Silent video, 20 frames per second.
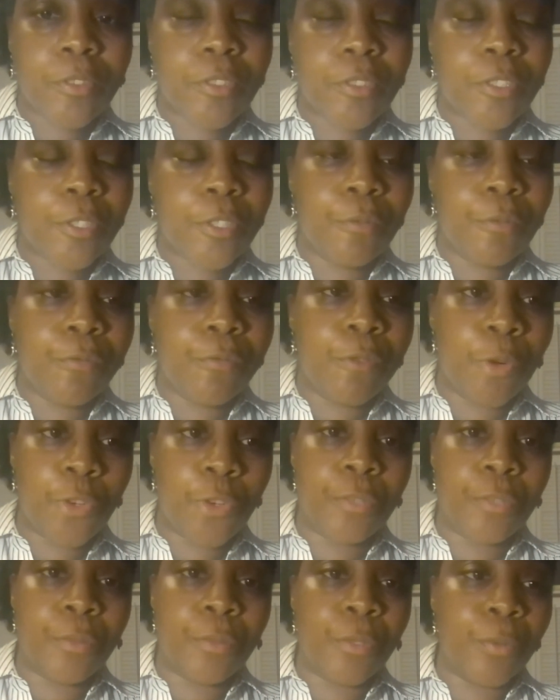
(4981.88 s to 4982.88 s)
to
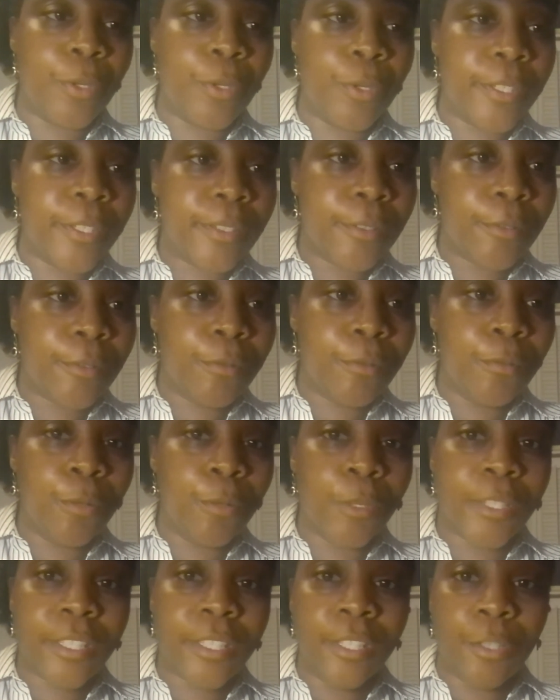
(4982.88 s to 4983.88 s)
force them to
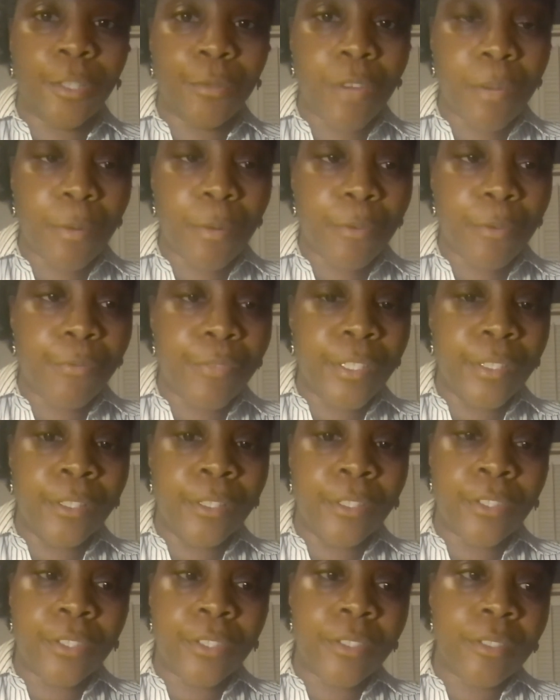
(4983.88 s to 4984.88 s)
work in the rubber
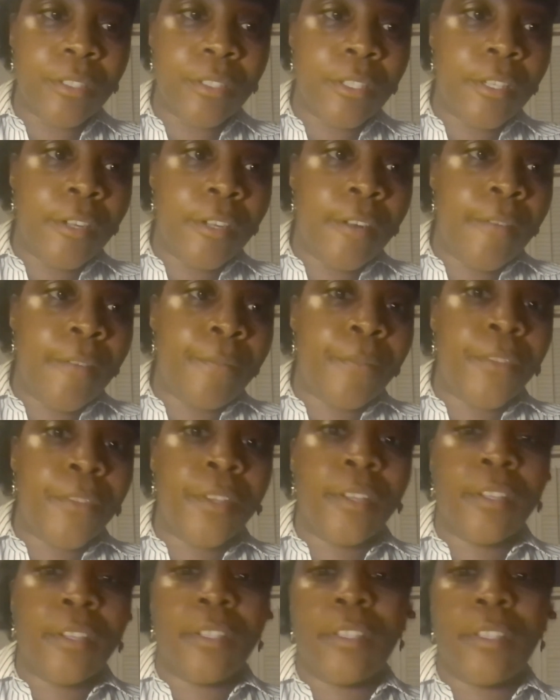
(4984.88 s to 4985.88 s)
fields,
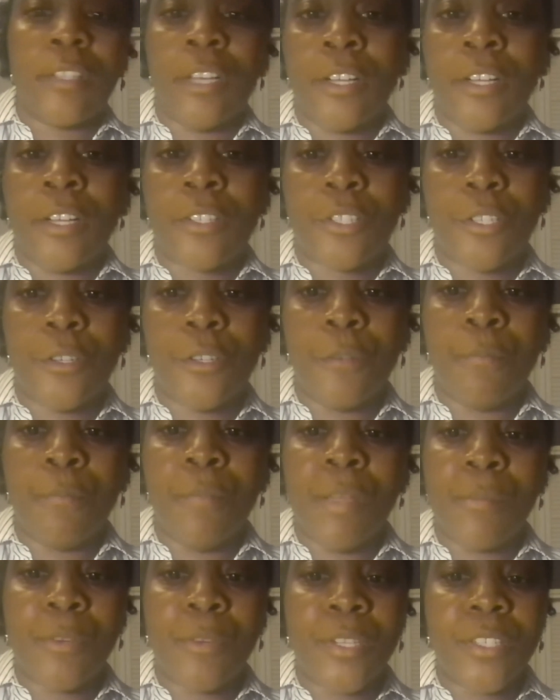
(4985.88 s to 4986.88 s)
to
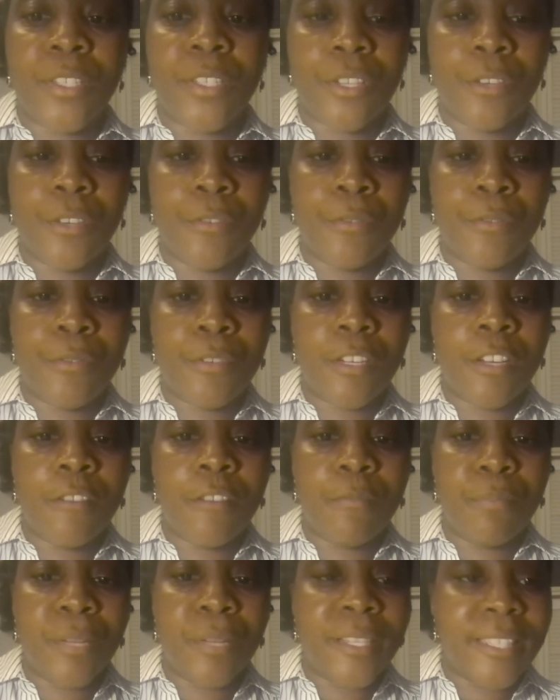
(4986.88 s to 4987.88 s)
memories of
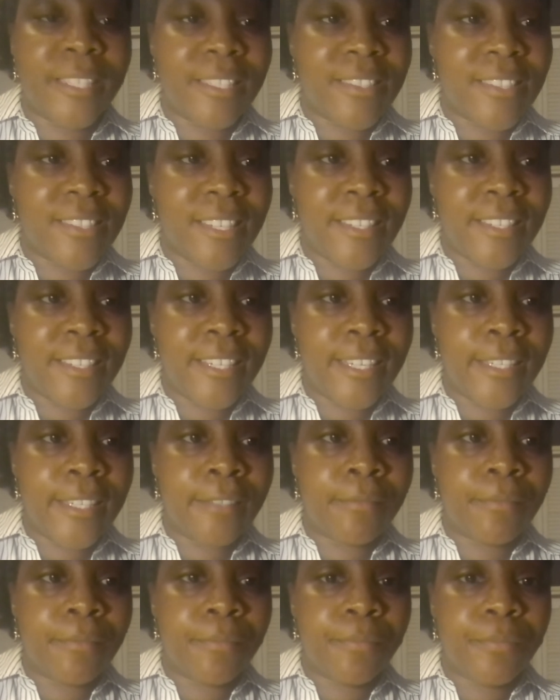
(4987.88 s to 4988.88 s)
Bloody
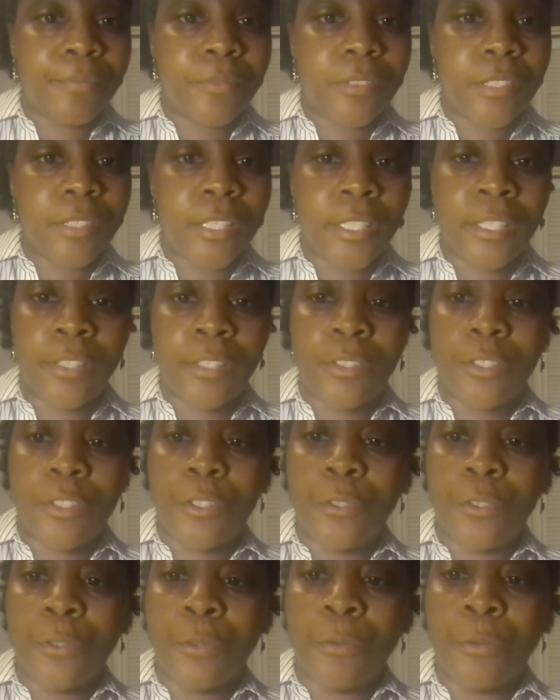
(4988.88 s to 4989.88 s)
Sunday, and
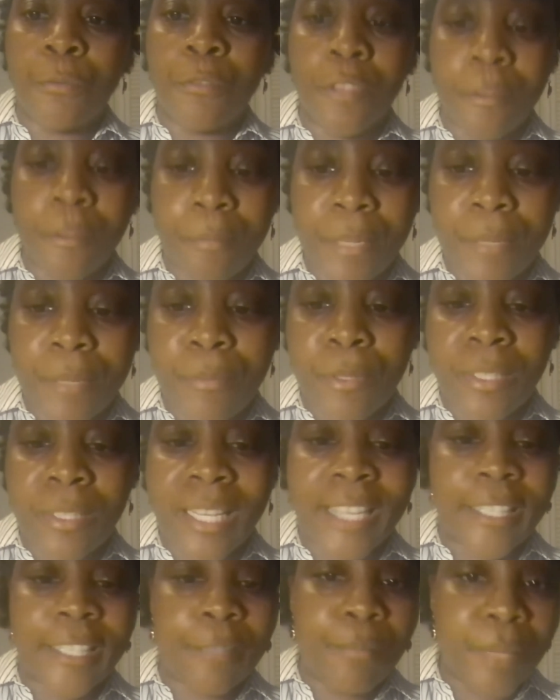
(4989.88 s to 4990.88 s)
to the people
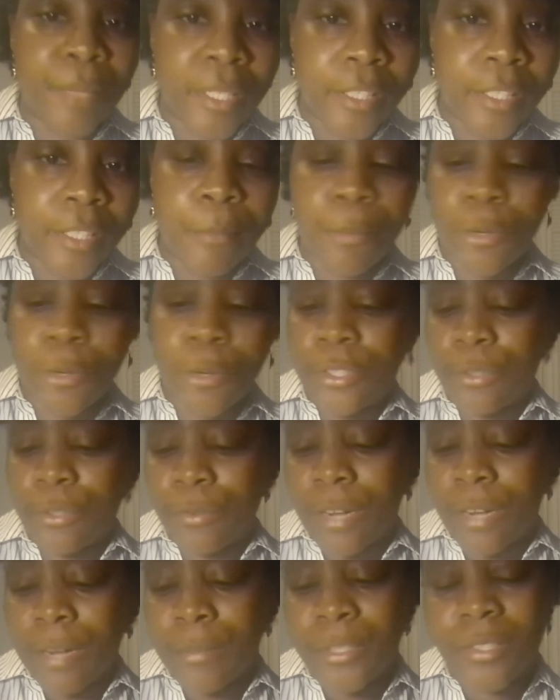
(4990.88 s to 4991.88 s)
like Amelia Boynton
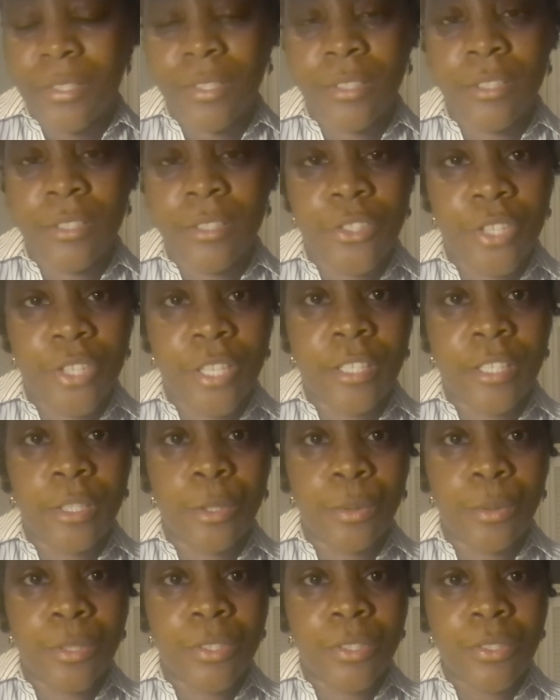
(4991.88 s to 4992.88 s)
Robinson and John
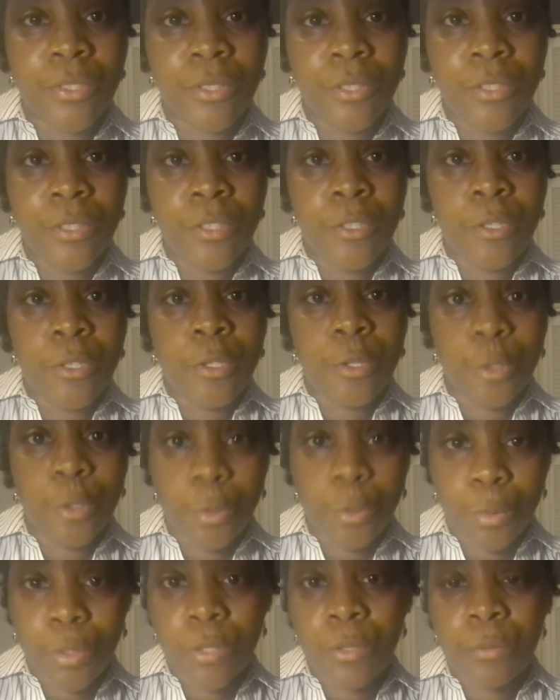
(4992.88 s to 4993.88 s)
Lewis
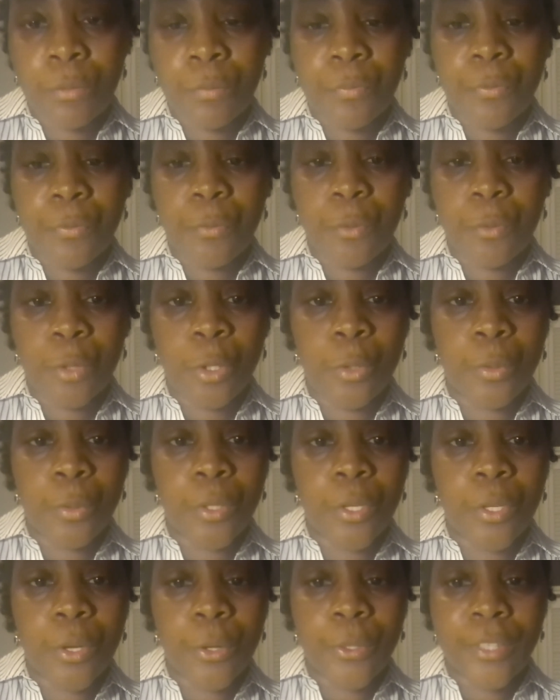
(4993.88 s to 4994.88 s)
who were
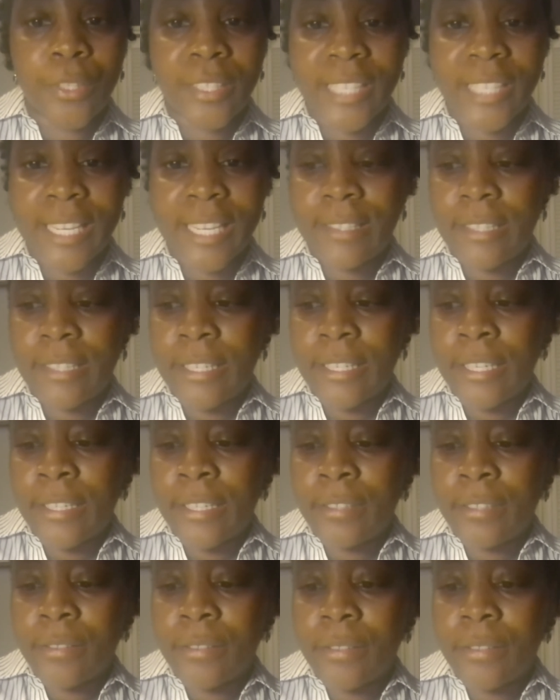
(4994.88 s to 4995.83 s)
hurt on that day.